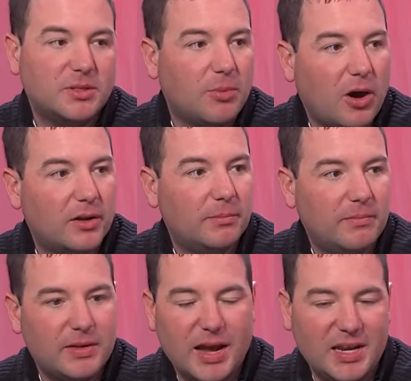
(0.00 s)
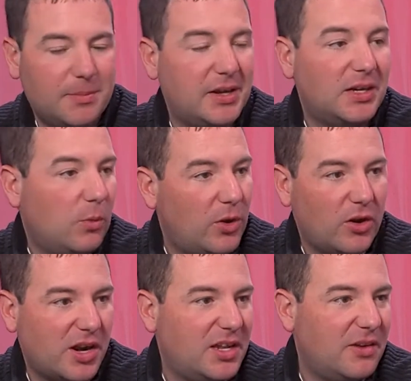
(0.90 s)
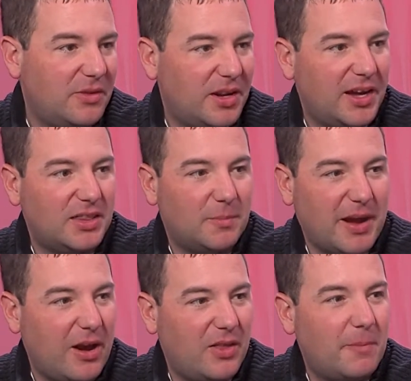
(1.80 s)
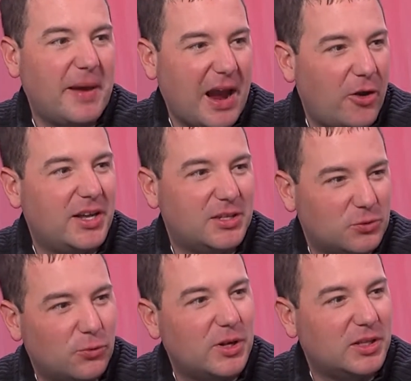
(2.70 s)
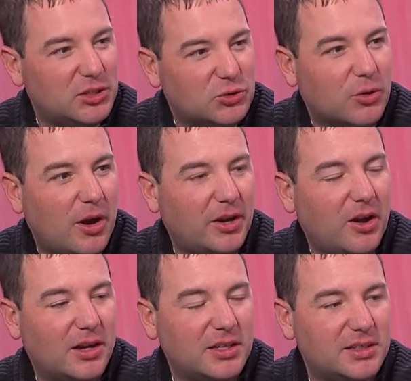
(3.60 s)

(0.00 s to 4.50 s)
to bottom. Anybody can win on any given night. The yeah, that's the parity true. is really strong. Yeah, that's